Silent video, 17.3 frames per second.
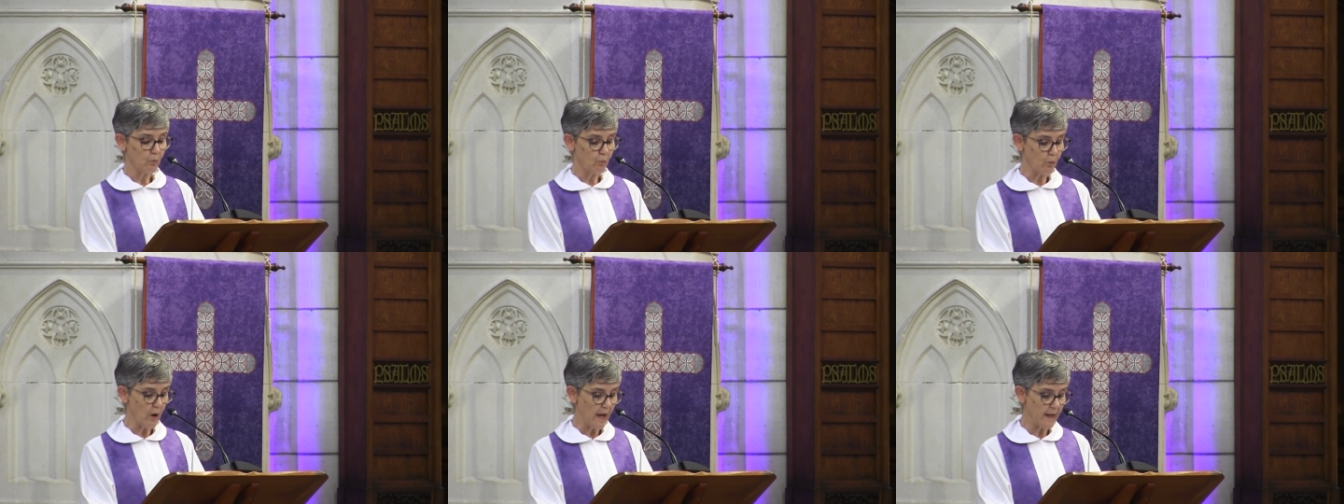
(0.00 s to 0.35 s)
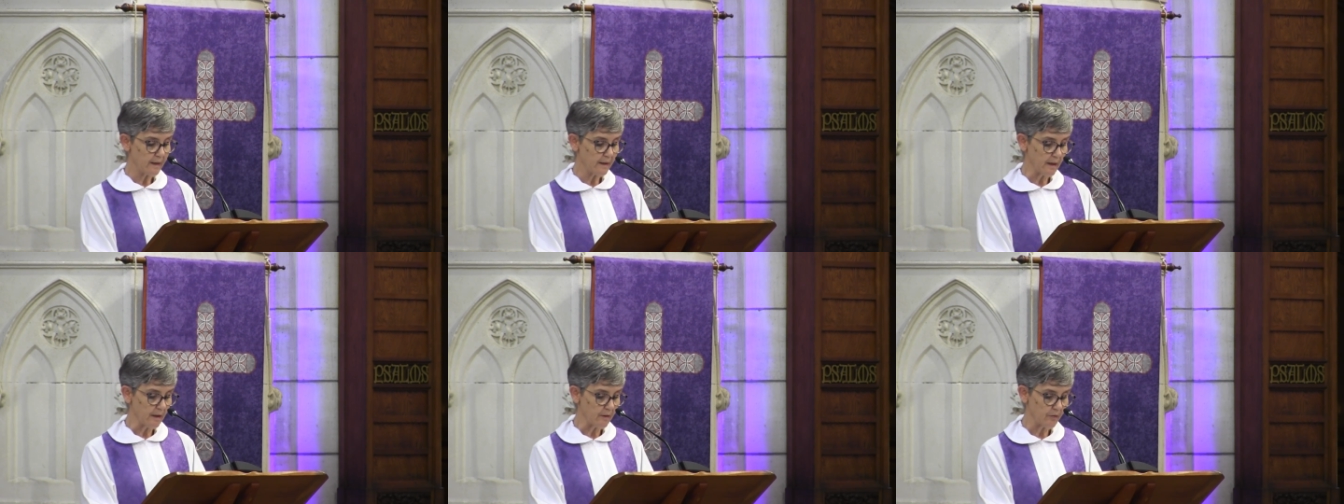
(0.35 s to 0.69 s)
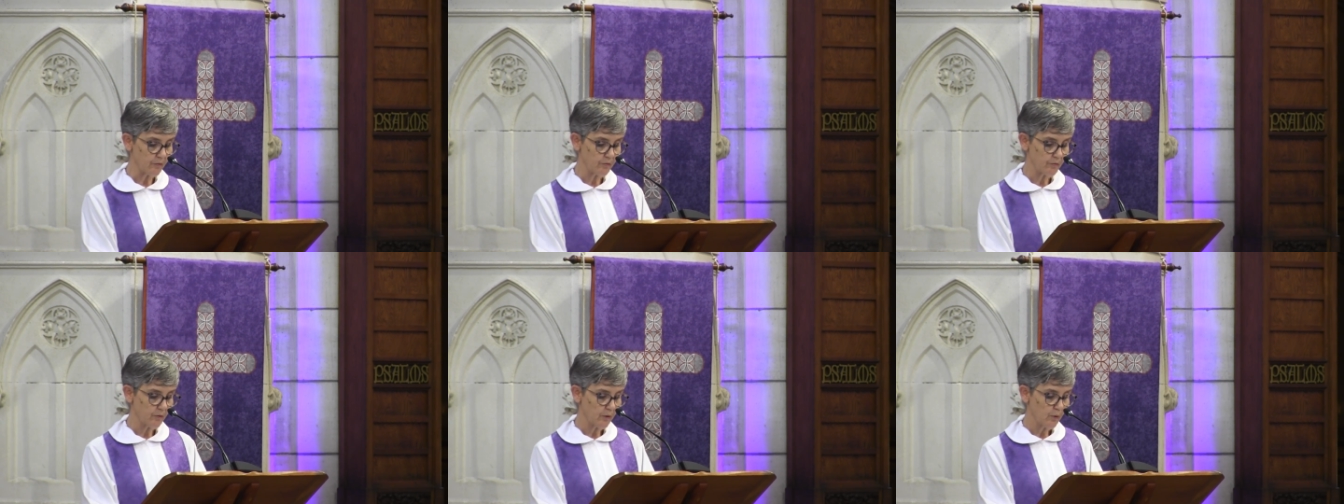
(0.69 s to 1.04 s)

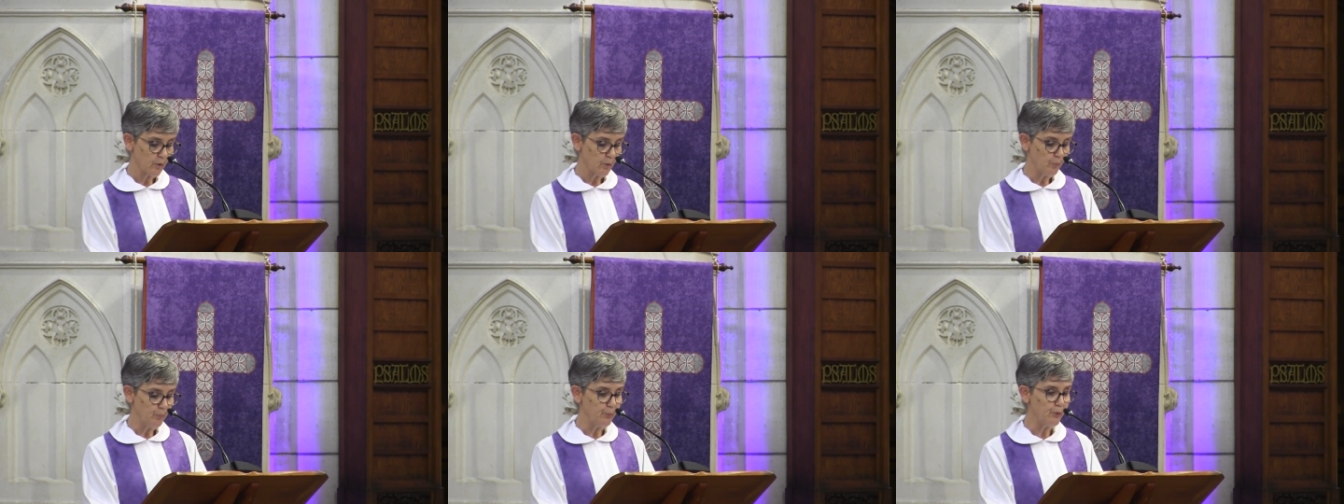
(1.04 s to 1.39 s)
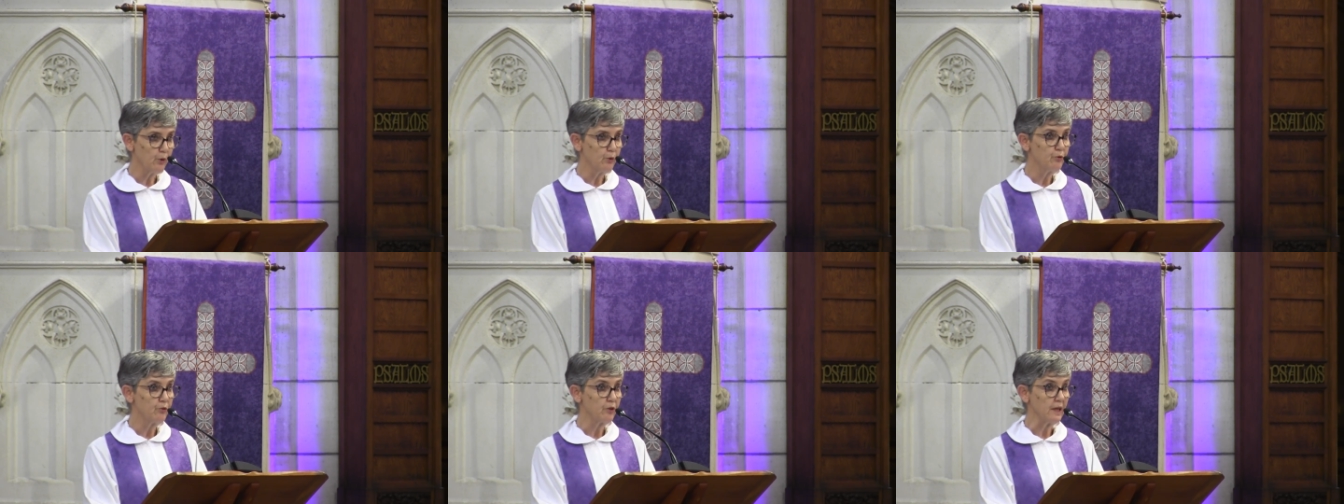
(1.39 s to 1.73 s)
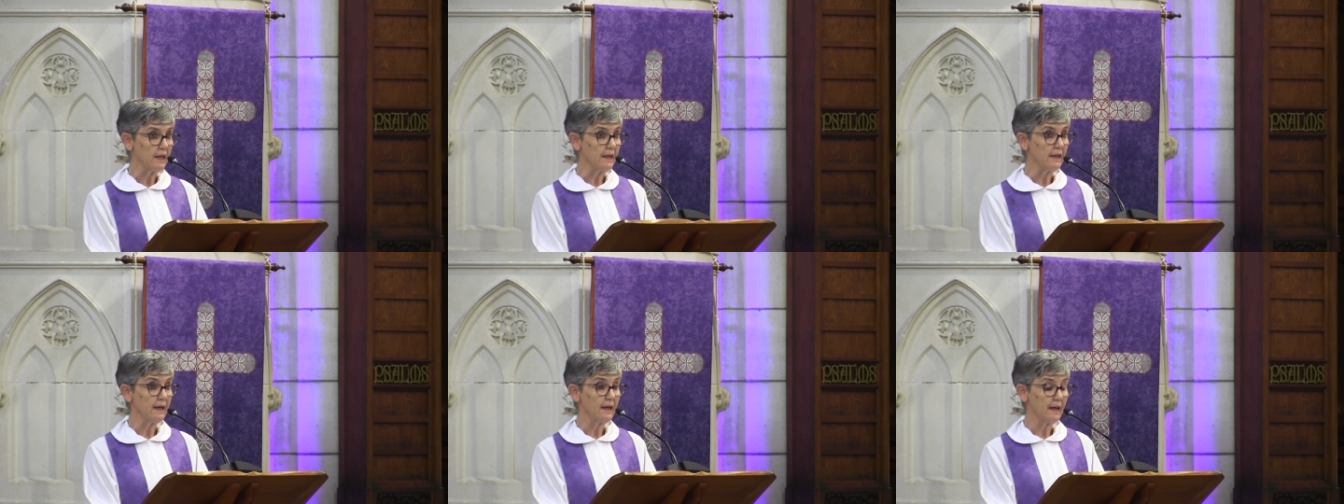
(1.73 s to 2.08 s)
brightness,
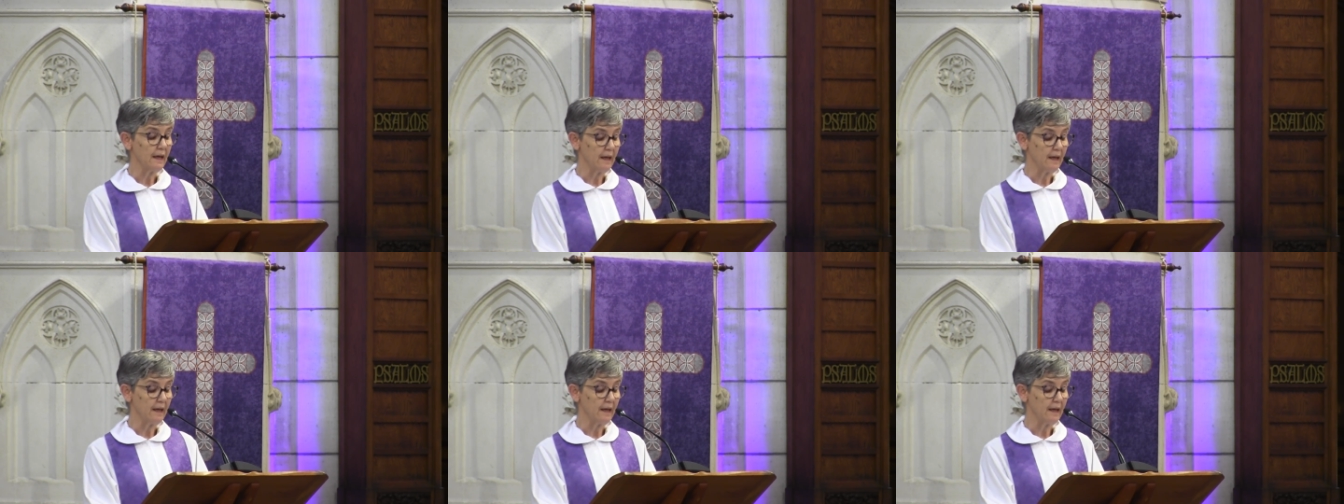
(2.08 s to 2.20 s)
beauty,